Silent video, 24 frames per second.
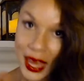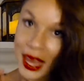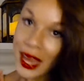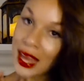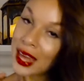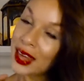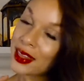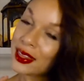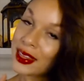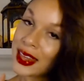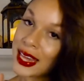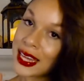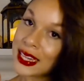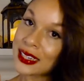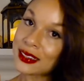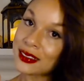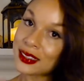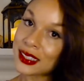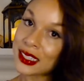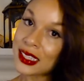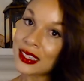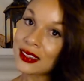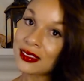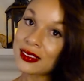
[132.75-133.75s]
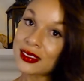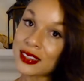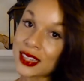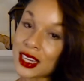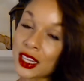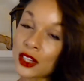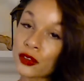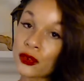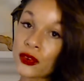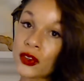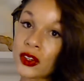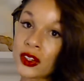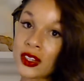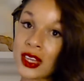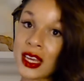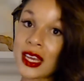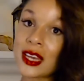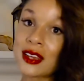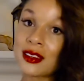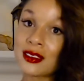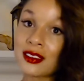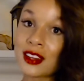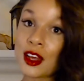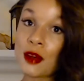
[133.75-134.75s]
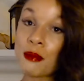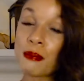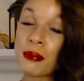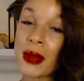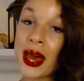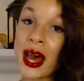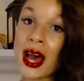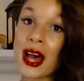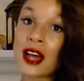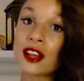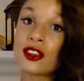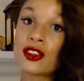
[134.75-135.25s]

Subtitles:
And then T stands for take a step back.